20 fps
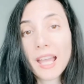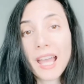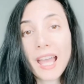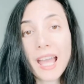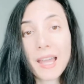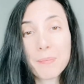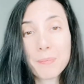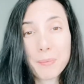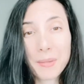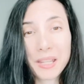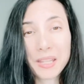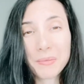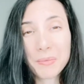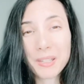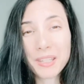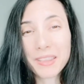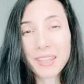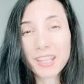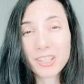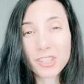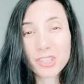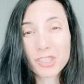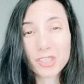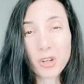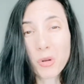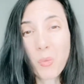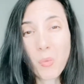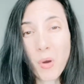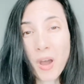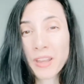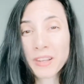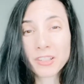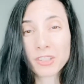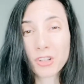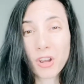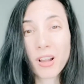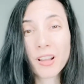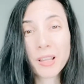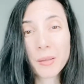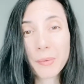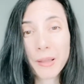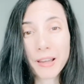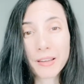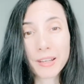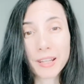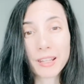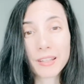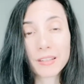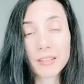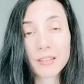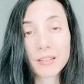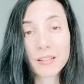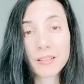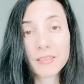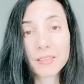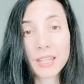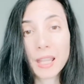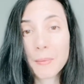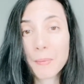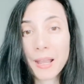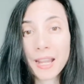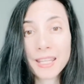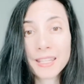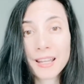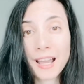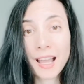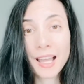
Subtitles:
And maybe they just don't want to talk about it. They might not.